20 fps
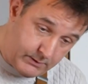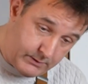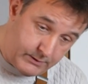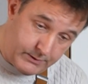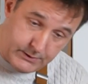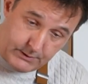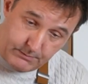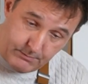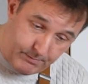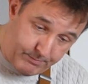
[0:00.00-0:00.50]

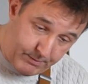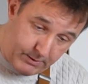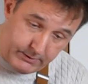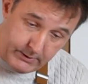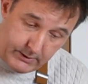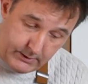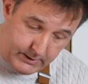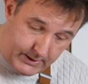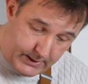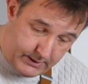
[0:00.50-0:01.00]
some are
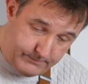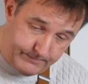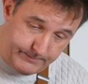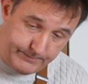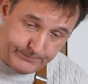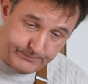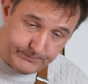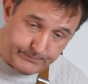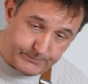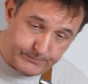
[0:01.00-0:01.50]
broken down.
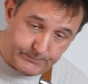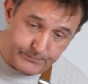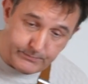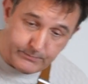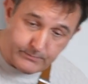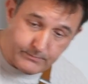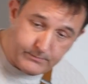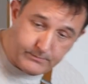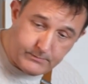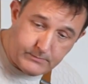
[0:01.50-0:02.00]

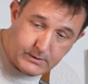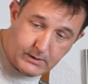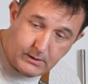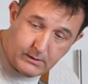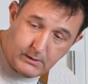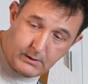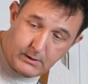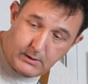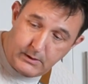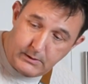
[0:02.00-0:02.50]

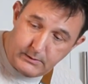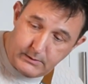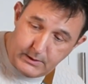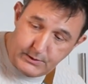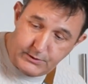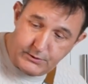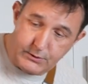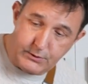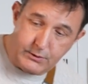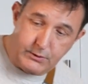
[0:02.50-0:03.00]

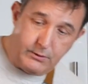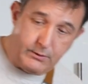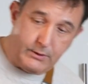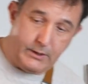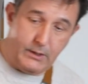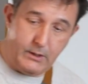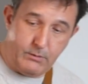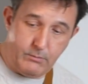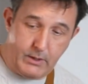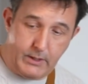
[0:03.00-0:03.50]
That's just
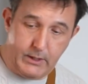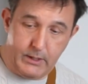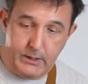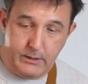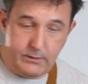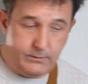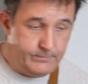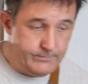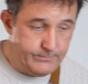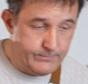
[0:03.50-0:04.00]
cooking away
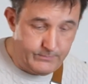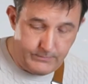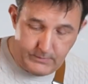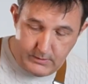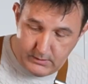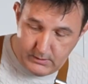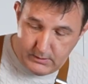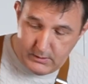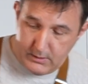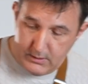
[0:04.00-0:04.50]
now.
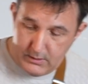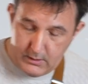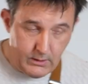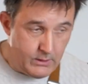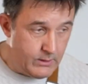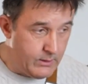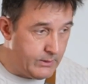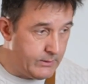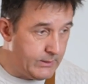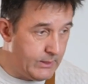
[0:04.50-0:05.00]

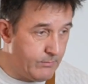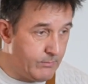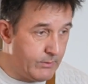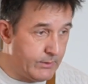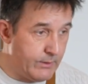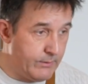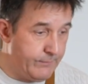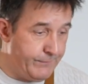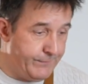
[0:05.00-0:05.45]
And then we're going to